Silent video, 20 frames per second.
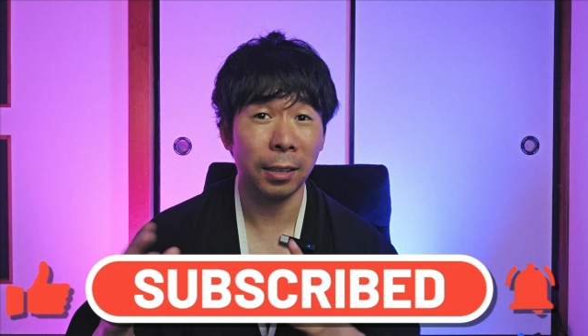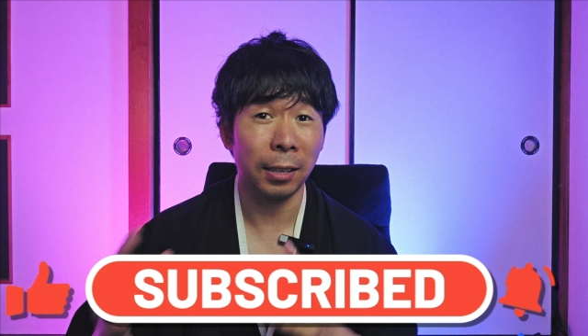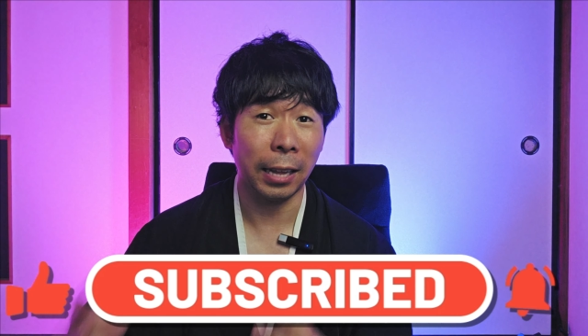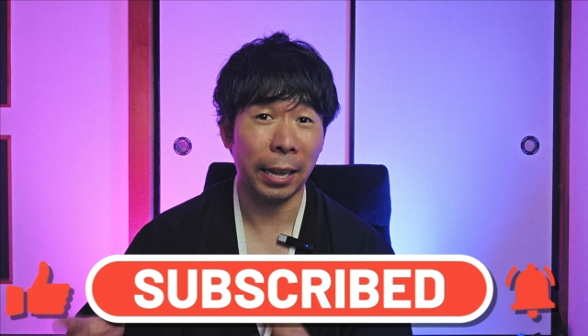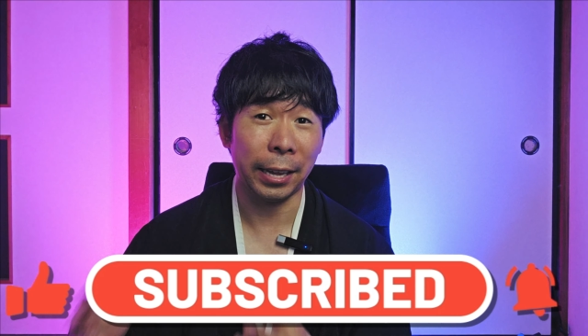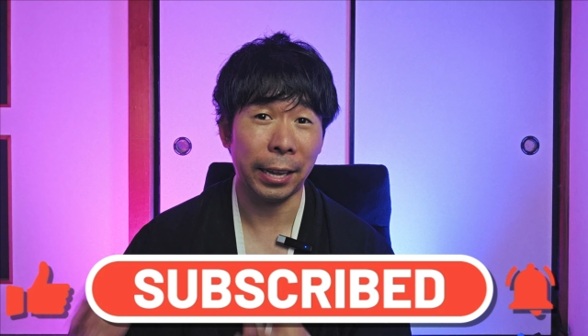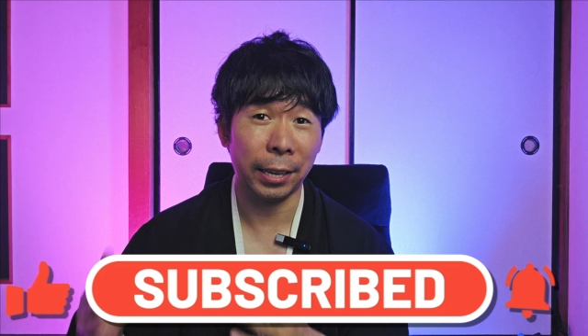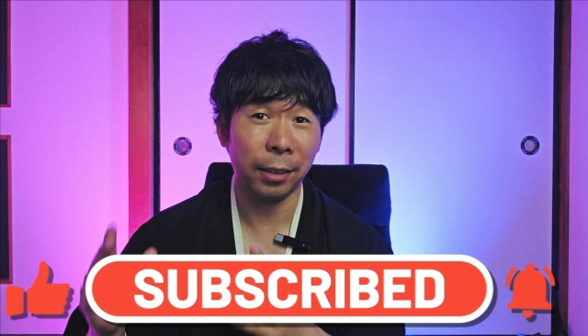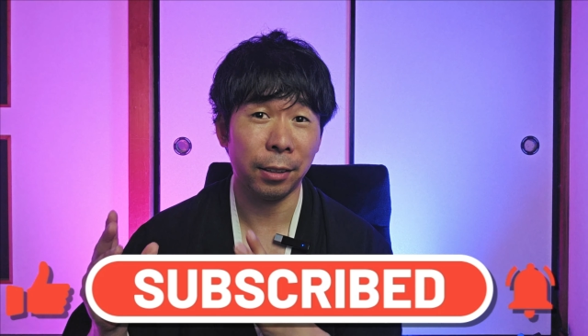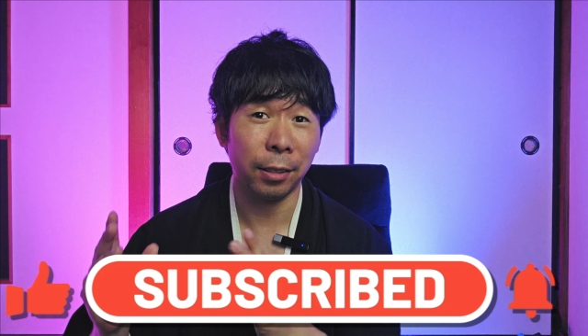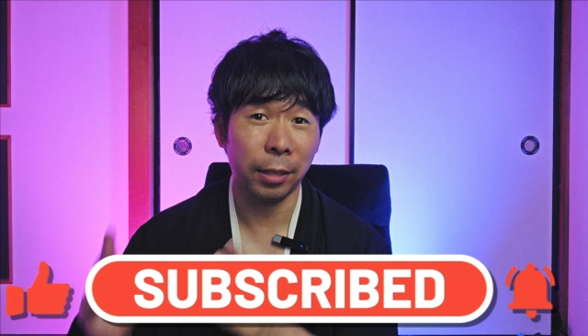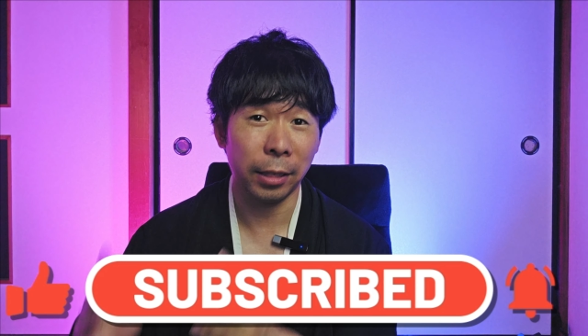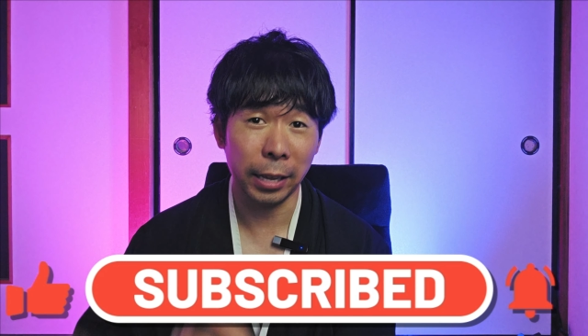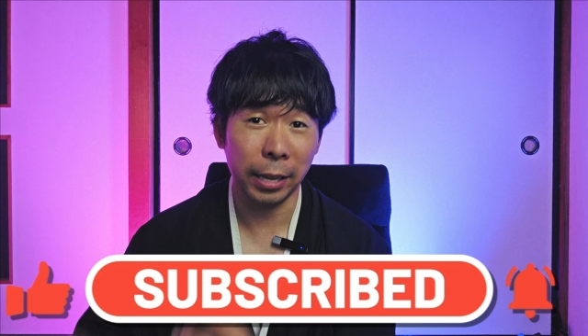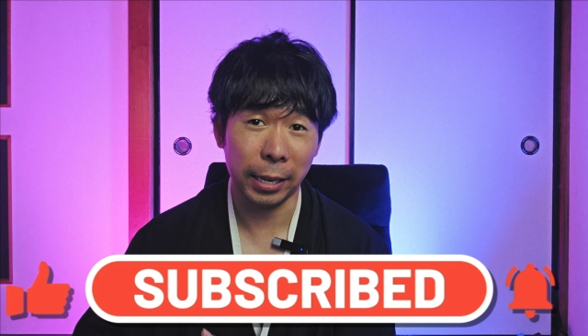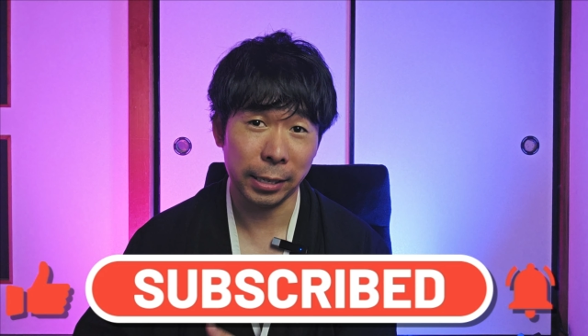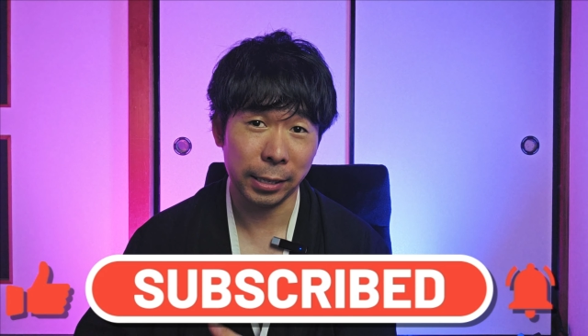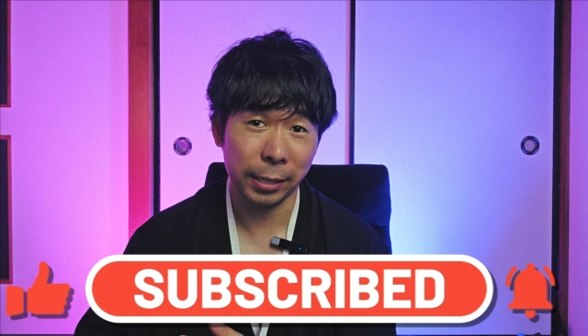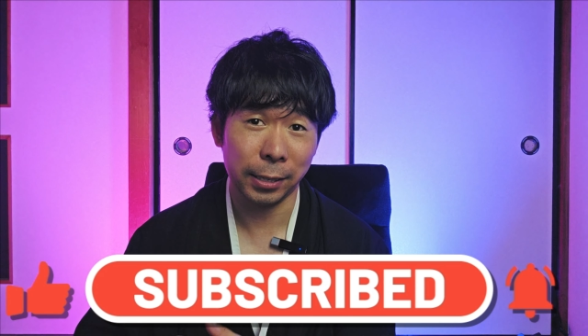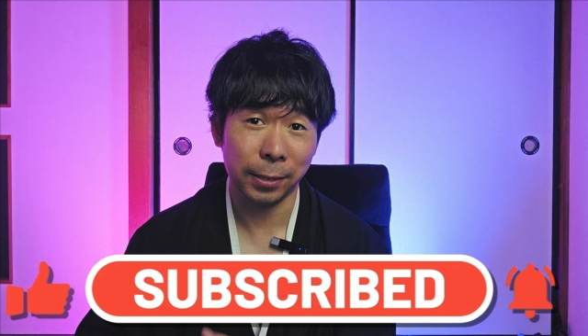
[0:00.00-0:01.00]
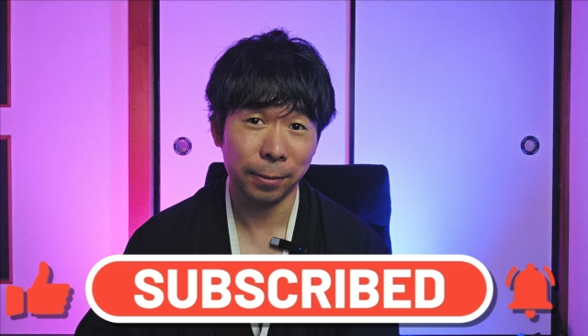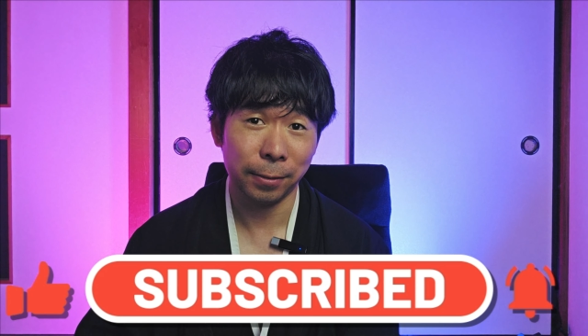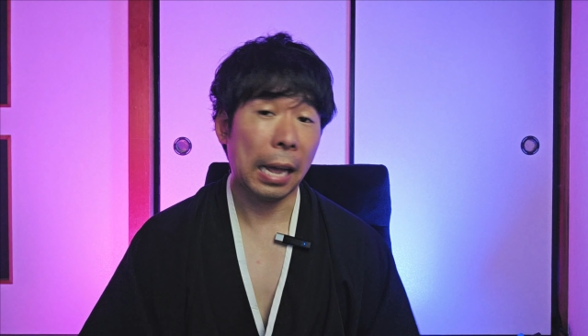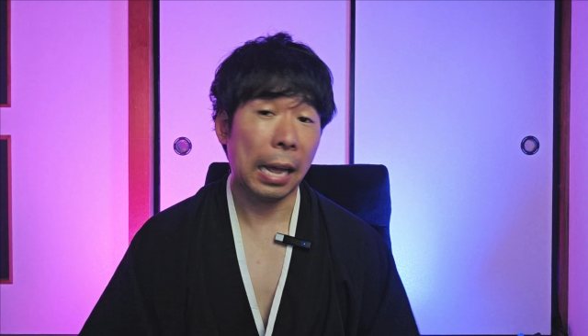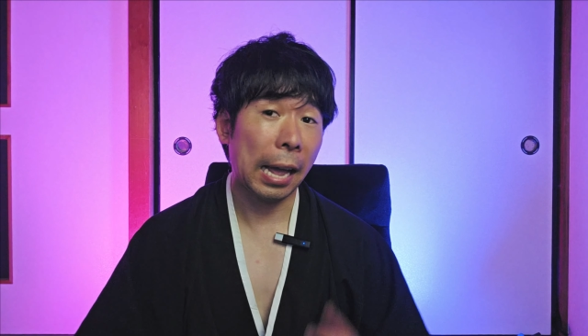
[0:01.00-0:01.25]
like this.